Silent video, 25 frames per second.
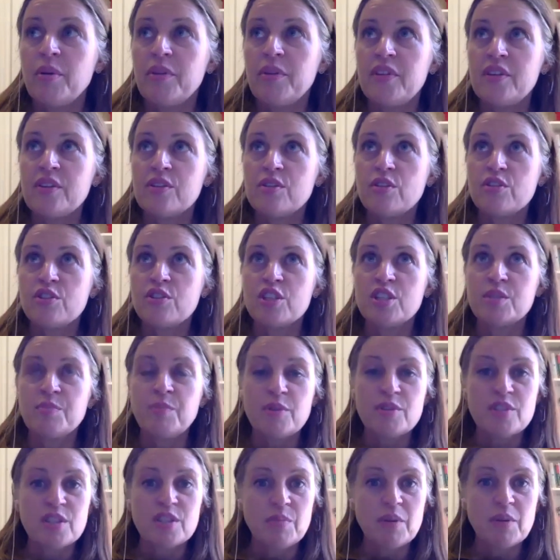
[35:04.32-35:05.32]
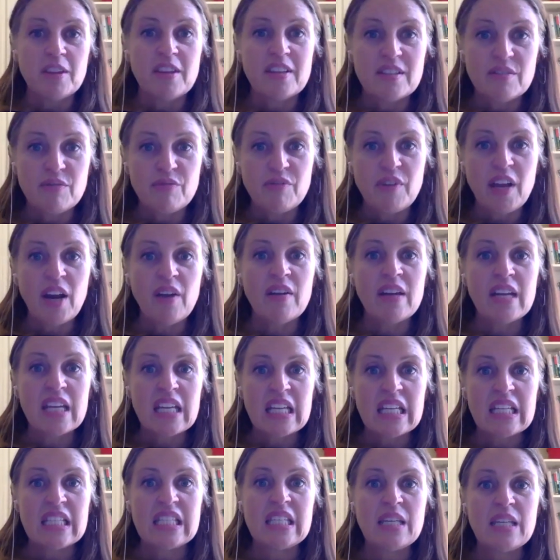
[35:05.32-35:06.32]
these are just supposed to be these very
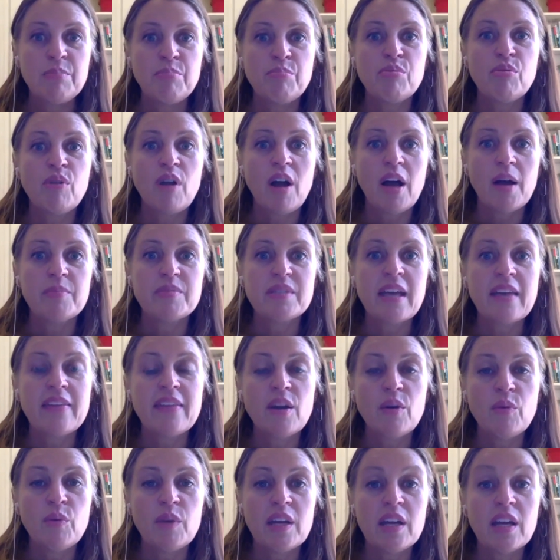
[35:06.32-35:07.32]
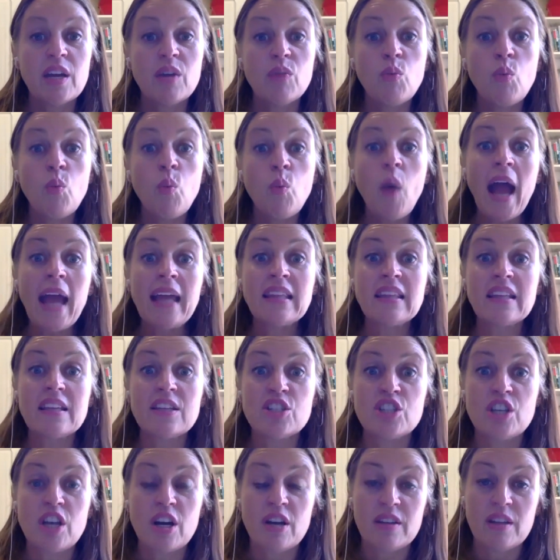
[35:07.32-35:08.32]
easy prompts, and that we can widely
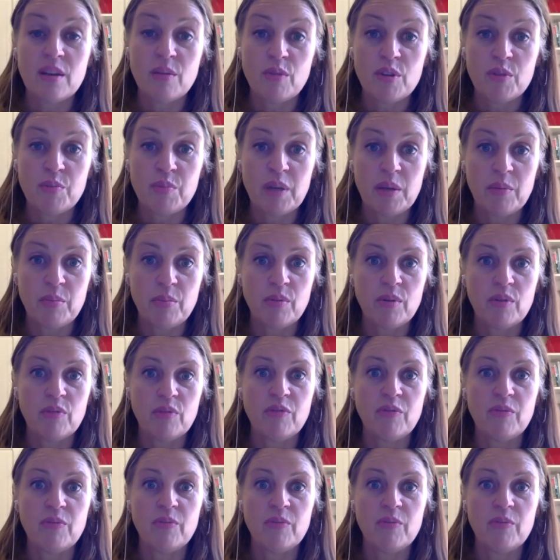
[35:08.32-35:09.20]
share them with people.